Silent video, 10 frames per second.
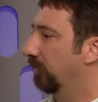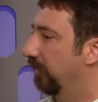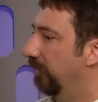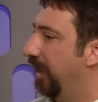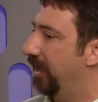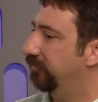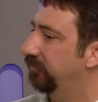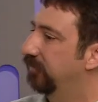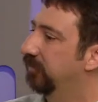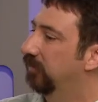And the
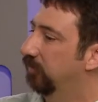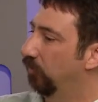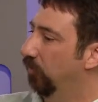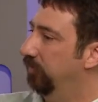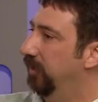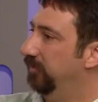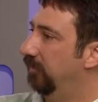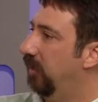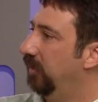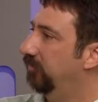last group that
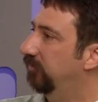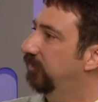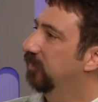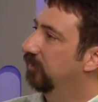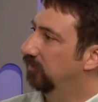talks,